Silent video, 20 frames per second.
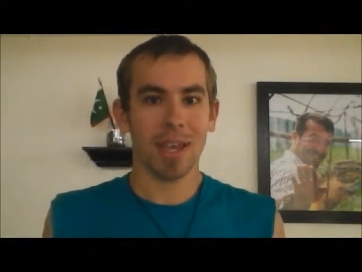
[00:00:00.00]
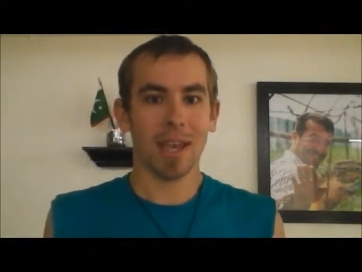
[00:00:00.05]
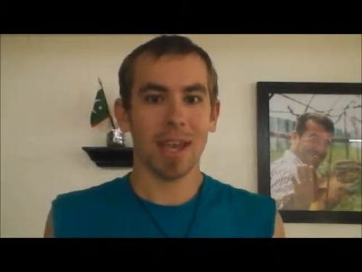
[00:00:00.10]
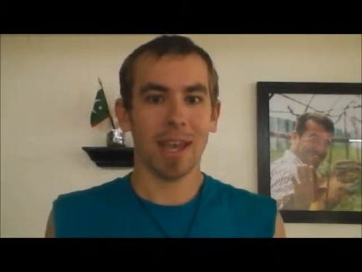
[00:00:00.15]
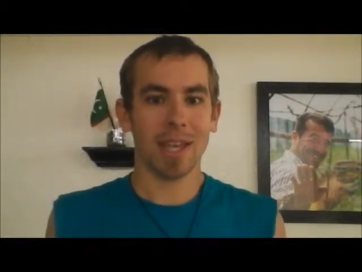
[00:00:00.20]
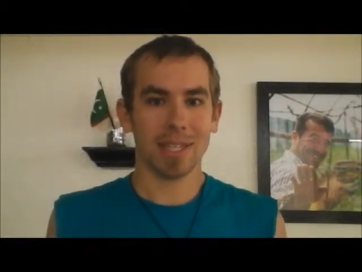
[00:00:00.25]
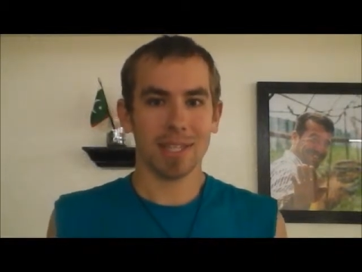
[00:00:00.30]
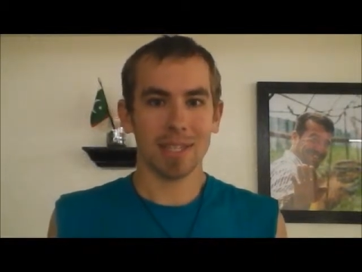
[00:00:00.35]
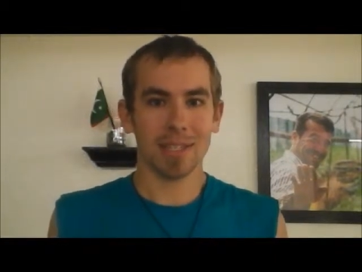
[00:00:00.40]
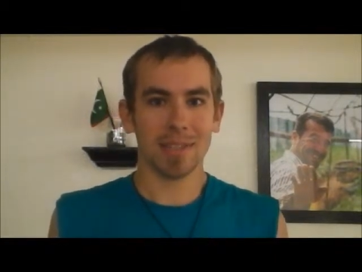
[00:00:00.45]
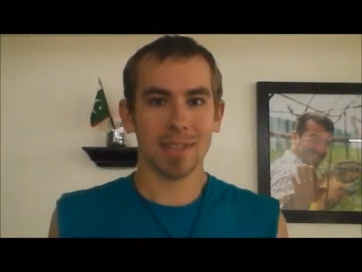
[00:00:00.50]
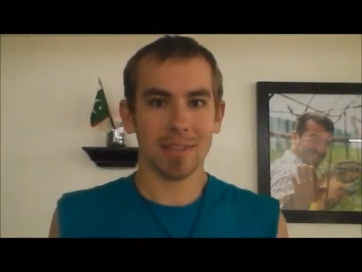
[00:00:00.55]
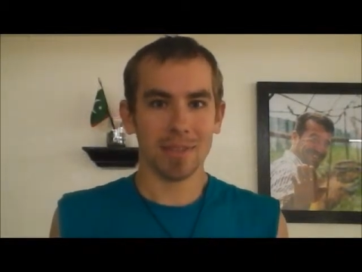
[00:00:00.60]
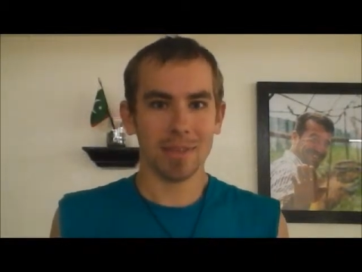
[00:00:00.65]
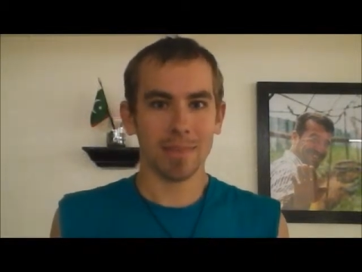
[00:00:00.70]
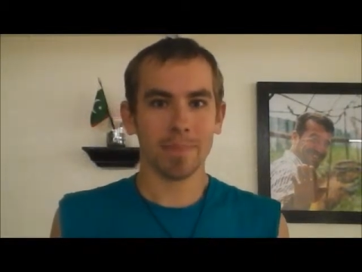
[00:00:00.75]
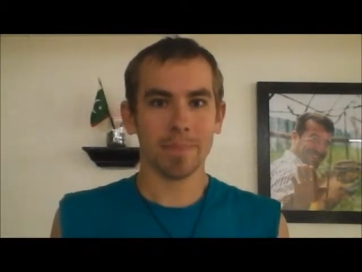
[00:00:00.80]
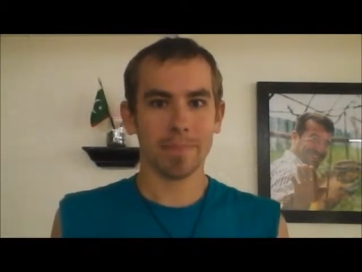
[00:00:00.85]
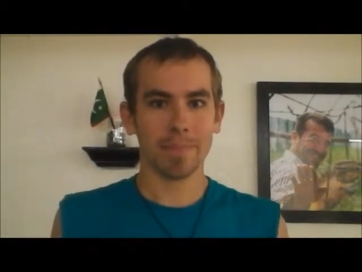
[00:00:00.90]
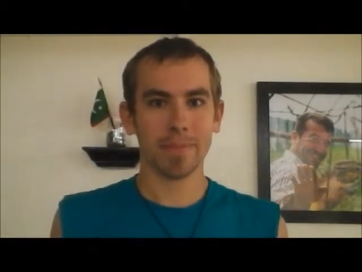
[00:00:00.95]
I had
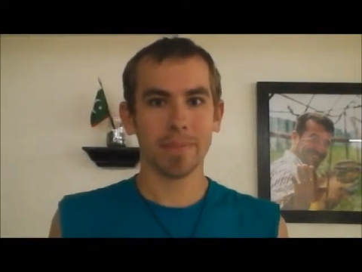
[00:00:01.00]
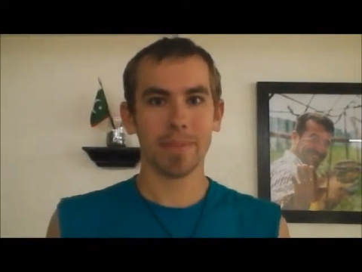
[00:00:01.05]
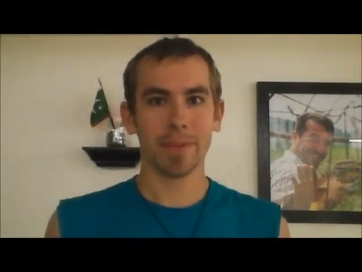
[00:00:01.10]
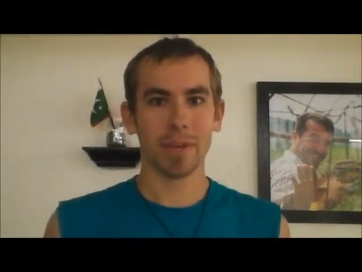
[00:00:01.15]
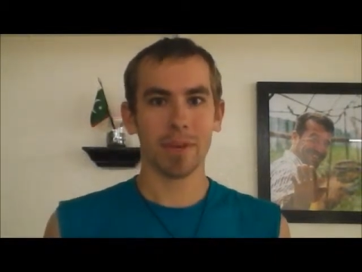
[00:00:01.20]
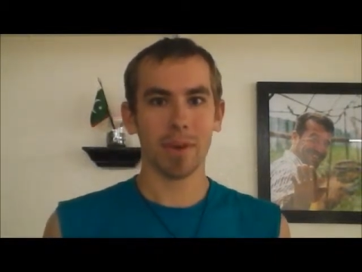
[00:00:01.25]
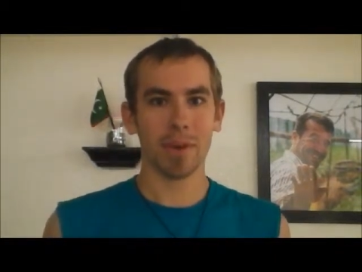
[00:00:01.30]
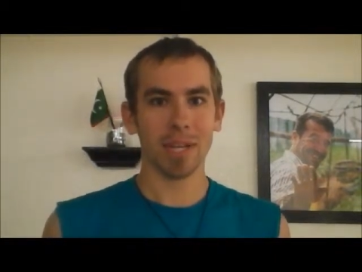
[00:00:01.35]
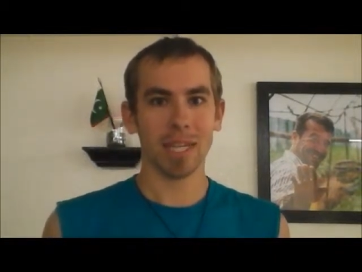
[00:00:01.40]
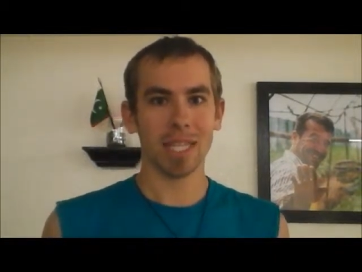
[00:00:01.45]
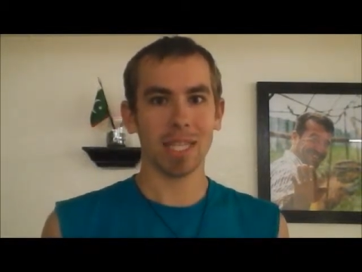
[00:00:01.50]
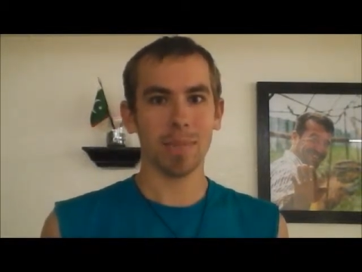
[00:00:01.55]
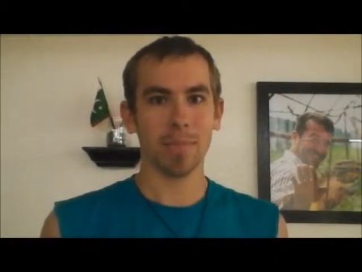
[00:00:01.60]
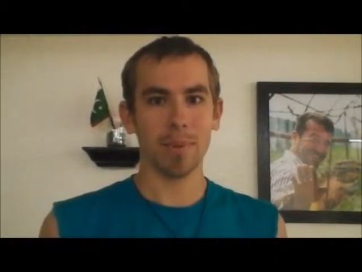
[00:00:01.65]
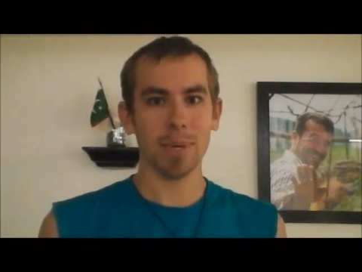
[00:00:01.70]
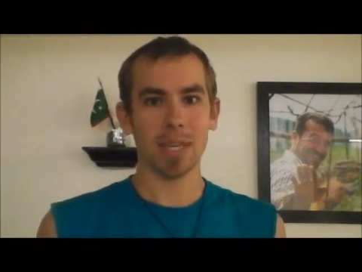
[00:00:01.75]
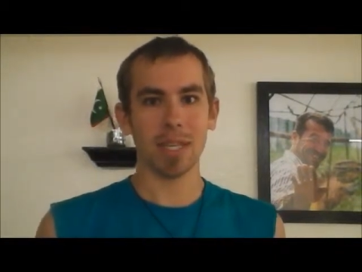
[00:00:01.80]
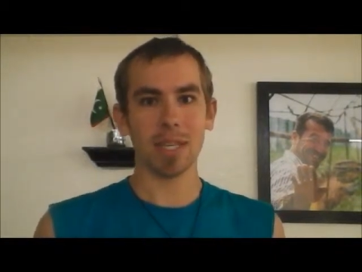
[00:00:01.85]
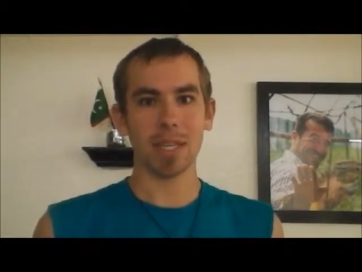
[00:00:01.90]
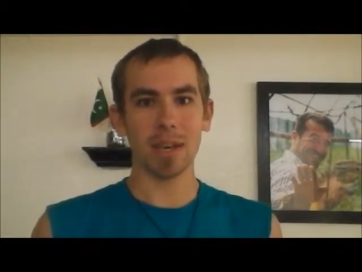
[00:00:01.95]
to go and get the
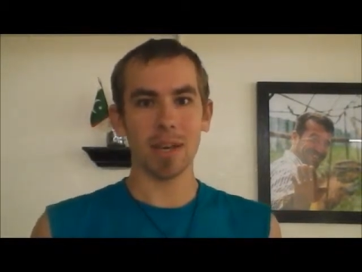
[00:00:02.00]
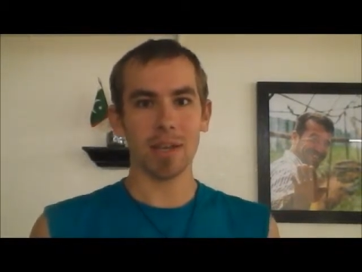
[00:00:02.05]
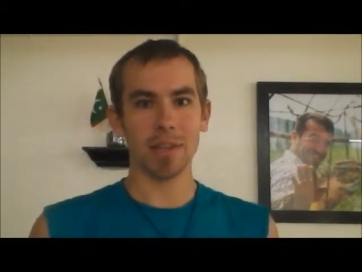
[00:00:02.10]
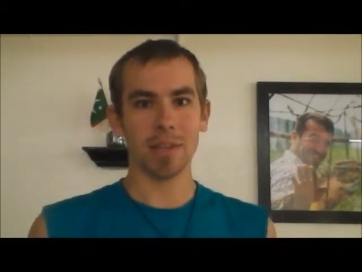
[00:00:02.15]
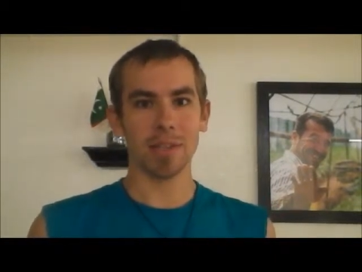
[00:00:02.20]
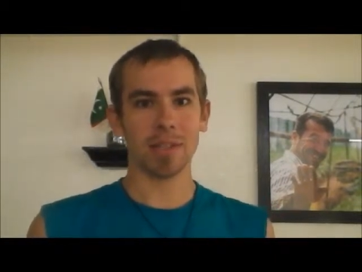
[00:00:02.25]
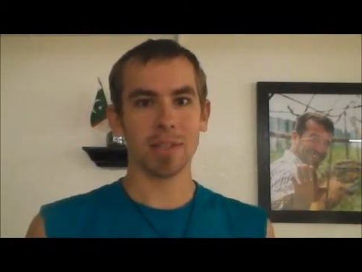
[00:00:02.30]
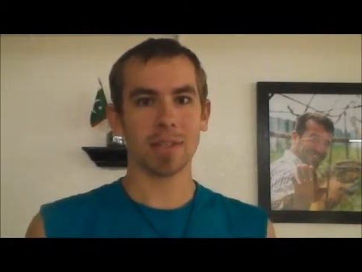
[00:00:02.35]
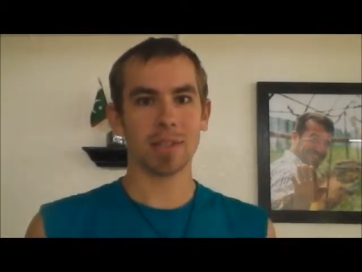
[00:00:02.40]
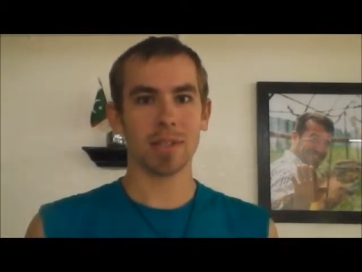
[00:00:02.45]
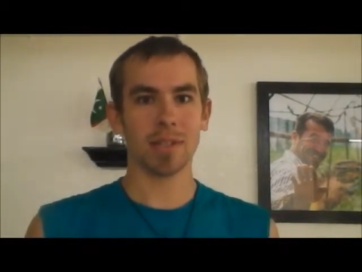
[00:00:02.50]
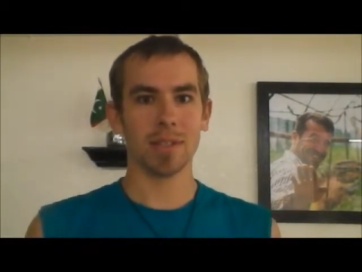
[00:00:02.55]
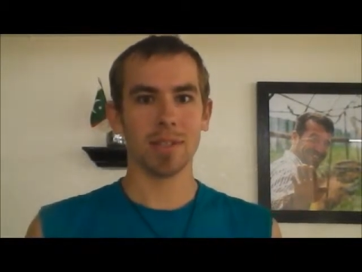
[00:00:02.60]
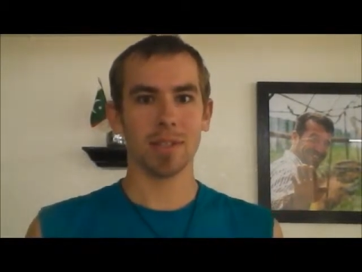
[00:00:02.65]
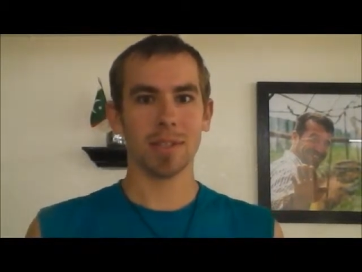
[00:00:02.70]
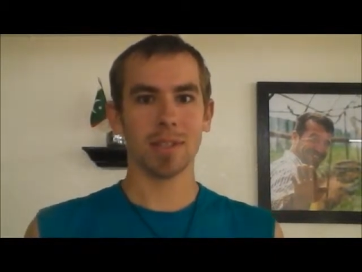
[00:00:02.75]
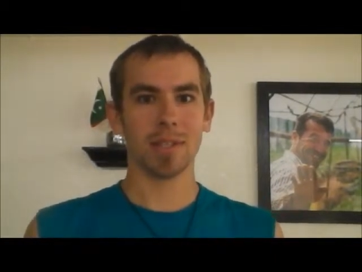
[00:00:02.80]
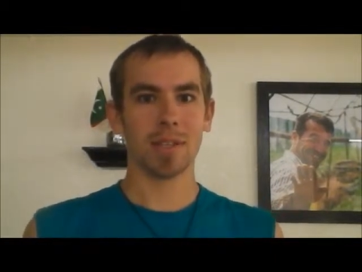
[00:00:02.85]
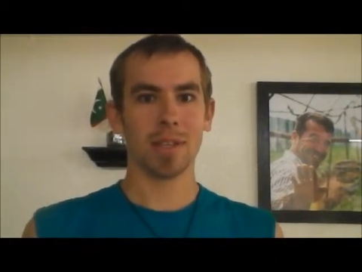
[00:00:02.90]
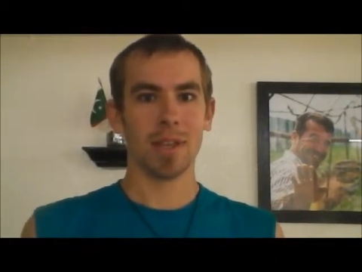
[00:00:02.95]
big guns,
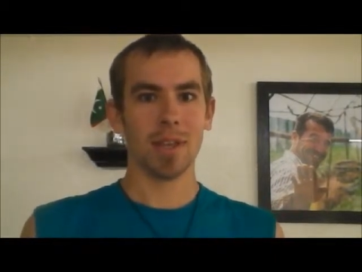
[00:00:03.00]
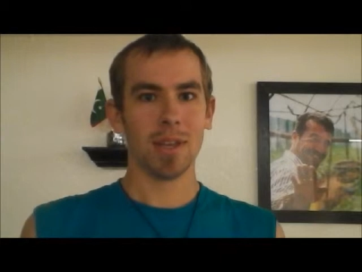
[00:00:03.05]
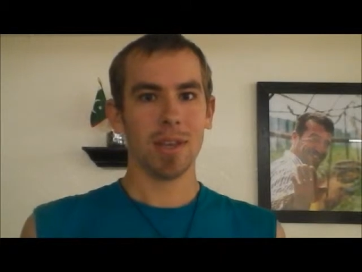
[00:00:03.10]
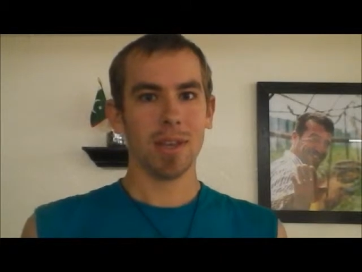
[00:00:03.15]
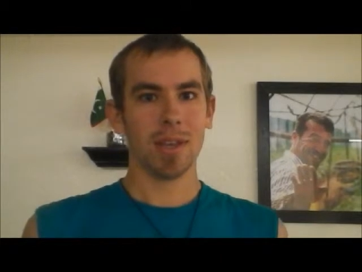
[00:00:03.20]
because